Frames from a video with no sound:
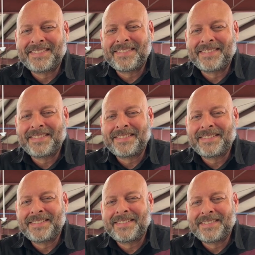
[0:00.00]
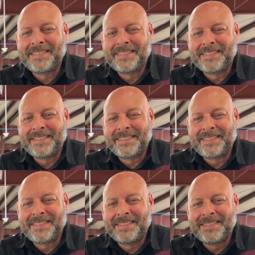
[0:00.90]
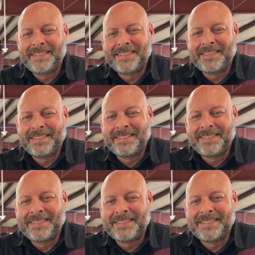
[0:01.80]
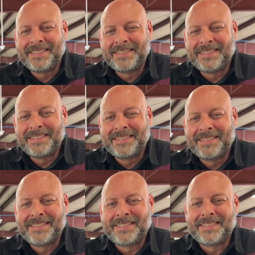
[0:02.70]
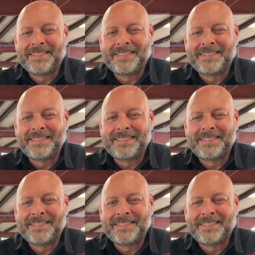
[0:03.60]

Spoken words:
(not speaking)